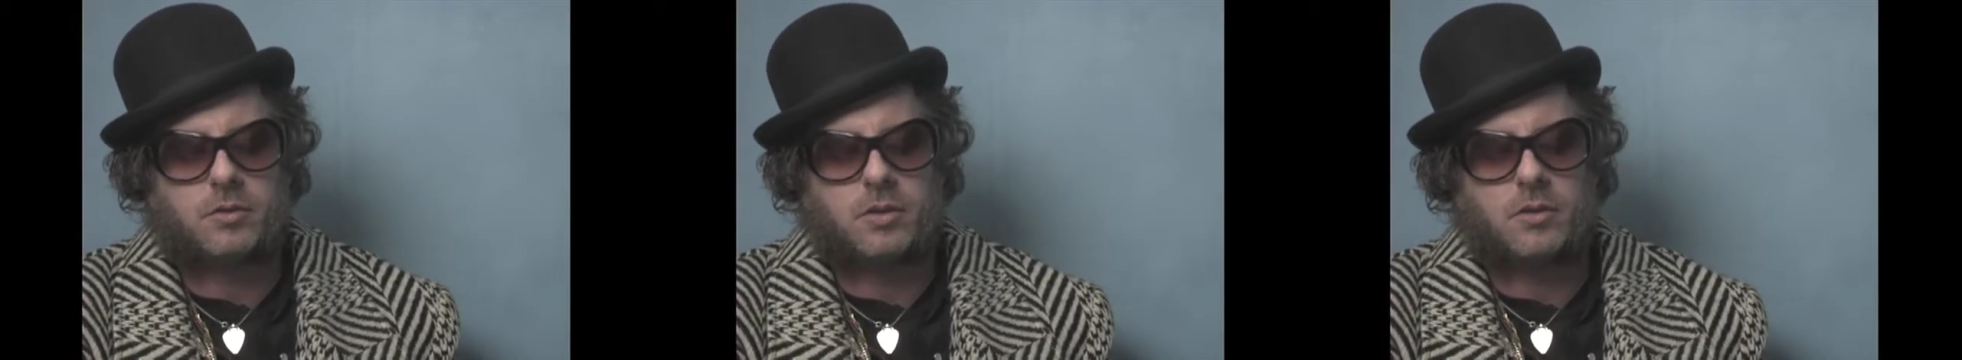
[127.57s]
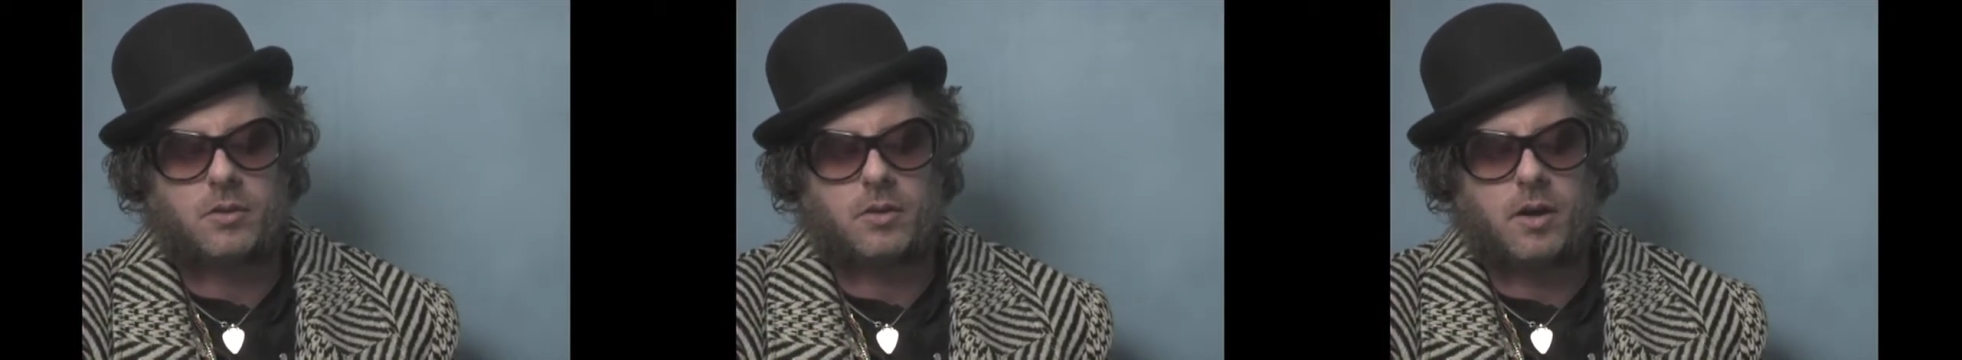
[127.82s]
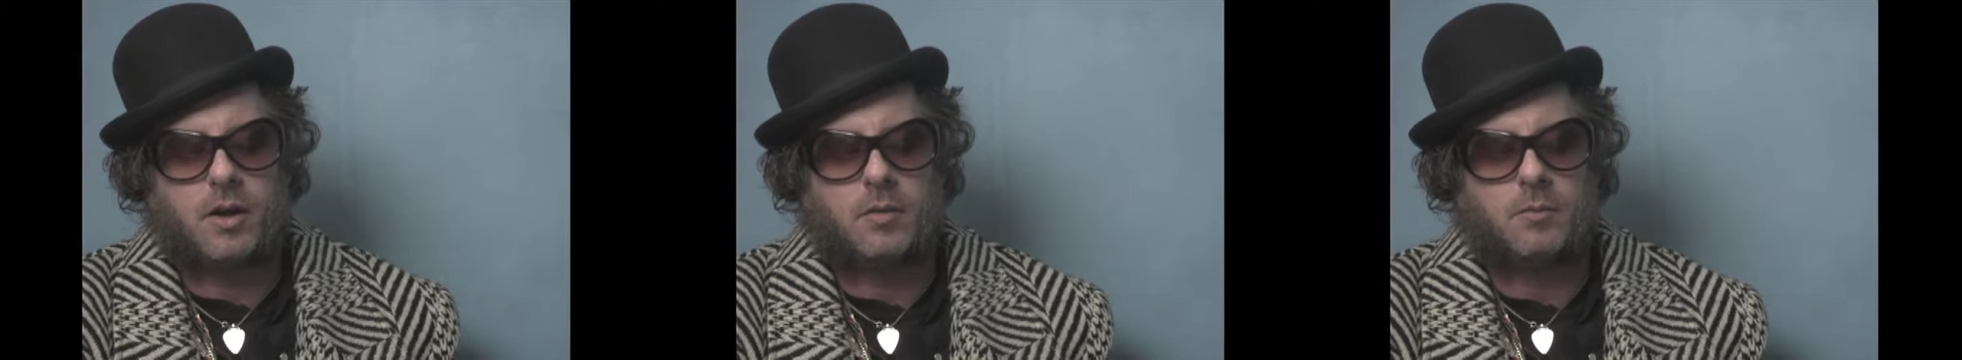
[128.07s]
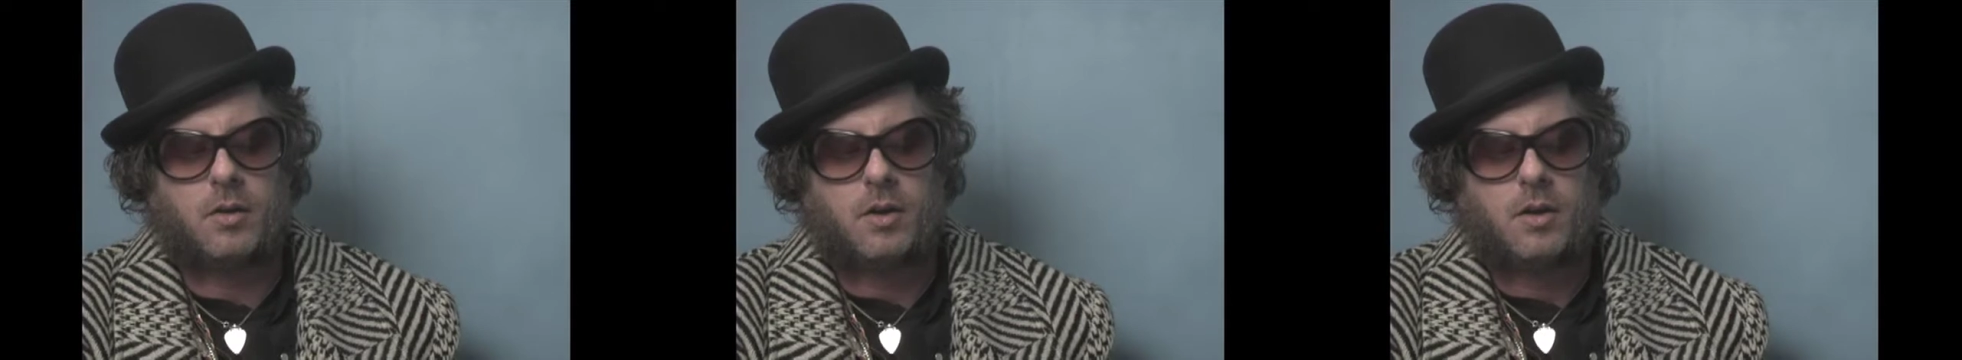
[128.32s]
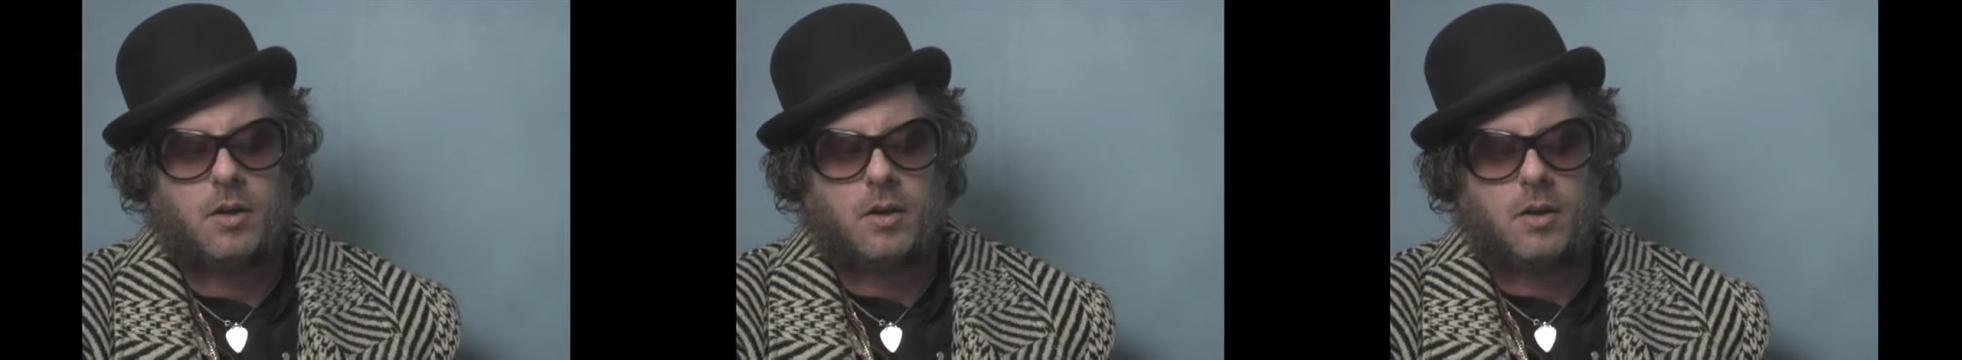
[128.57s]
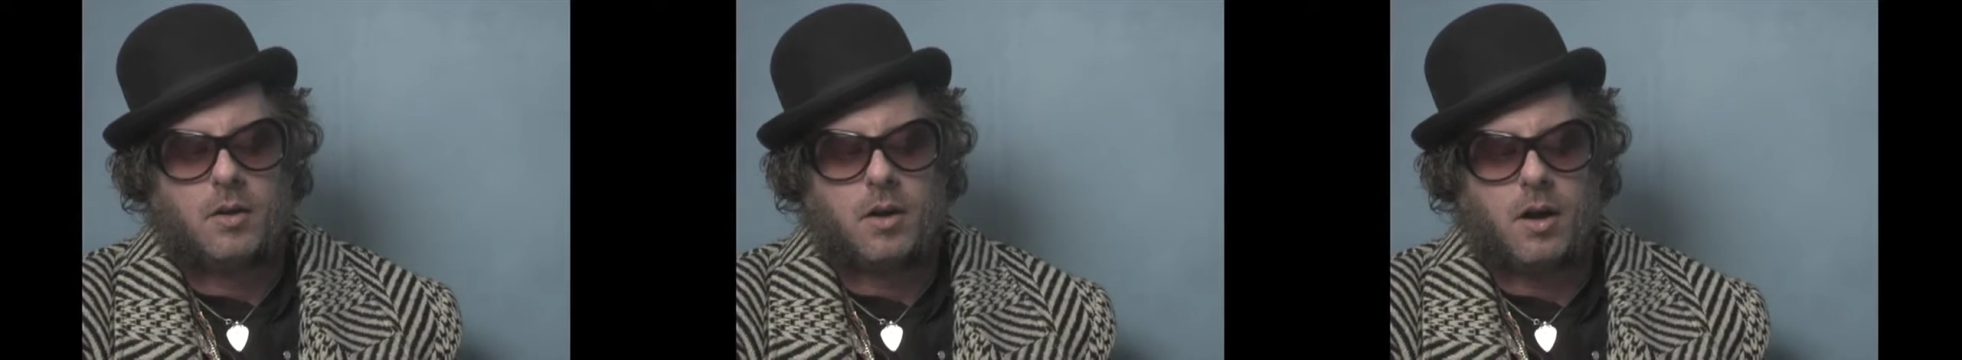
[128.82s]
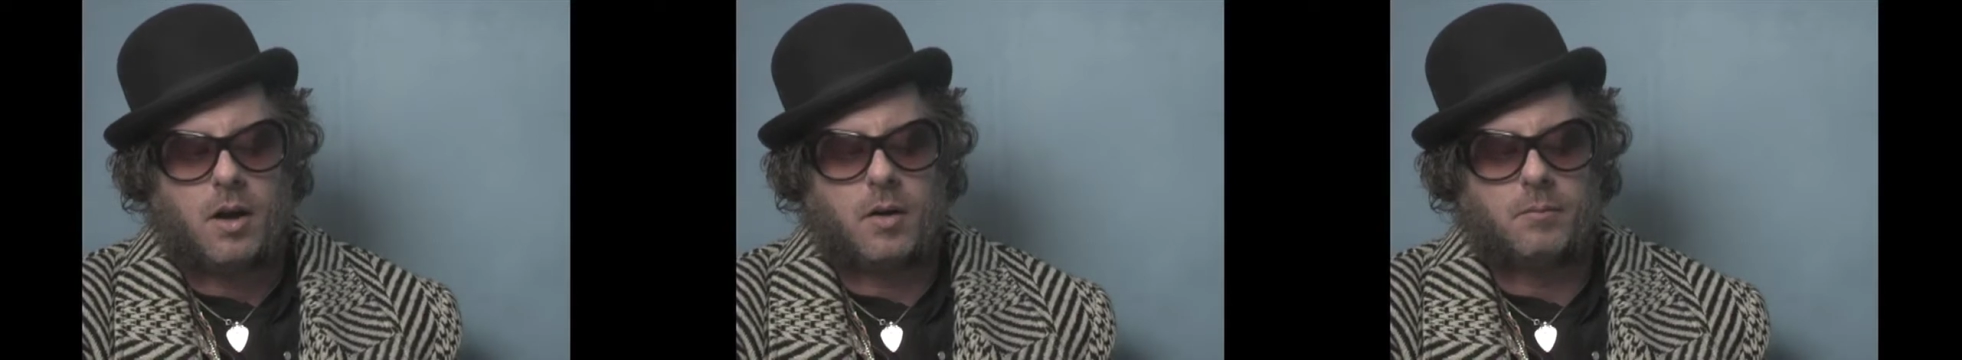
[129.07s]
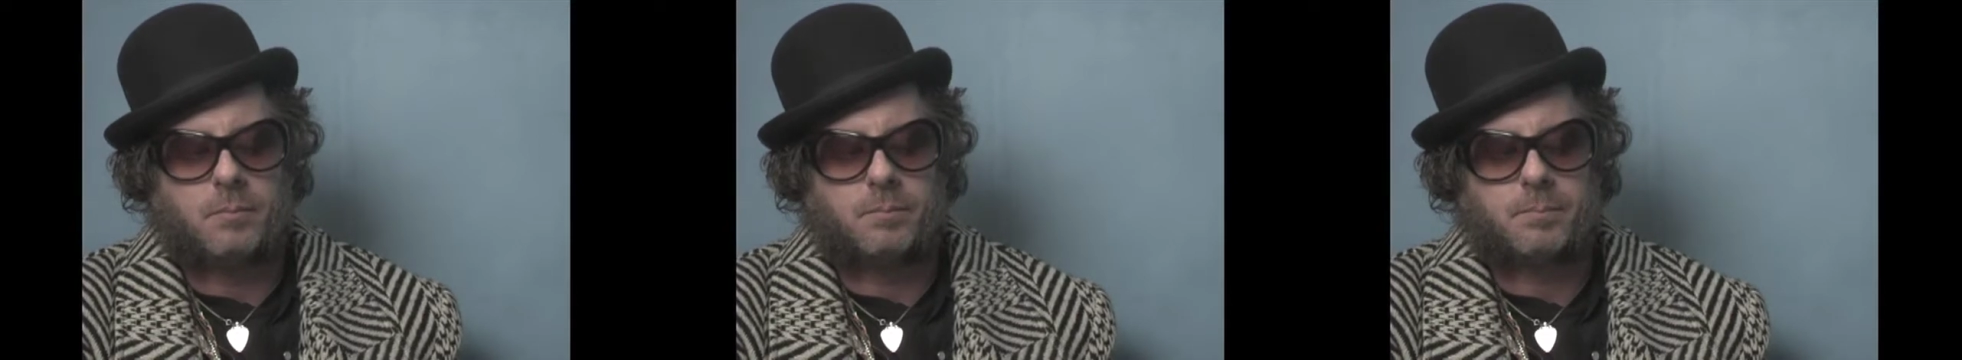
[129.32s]
to um,
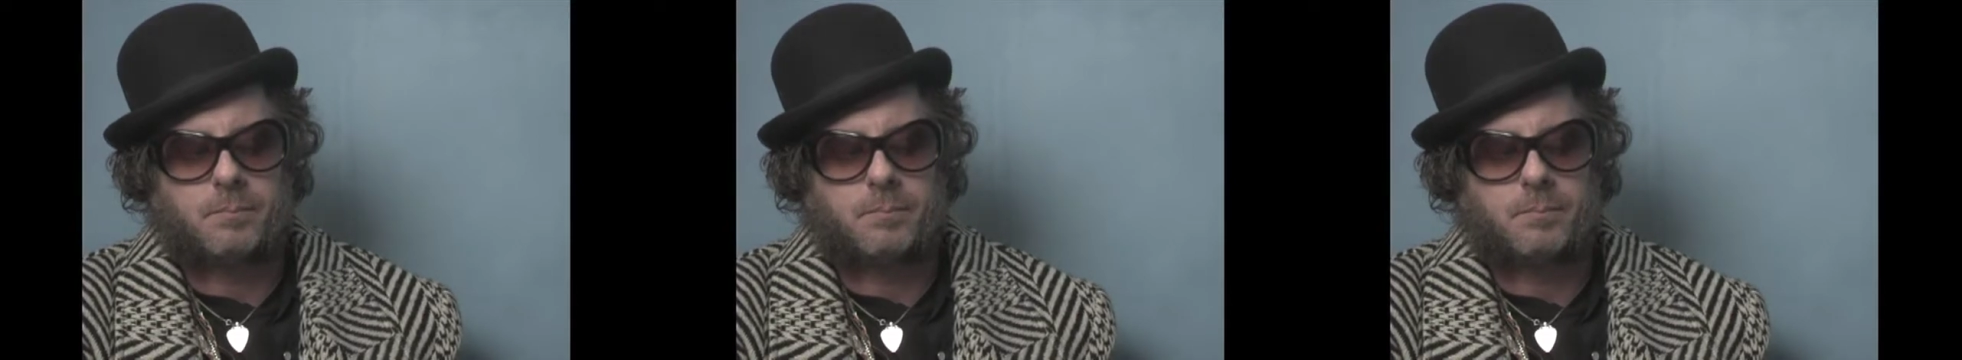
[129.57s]
um,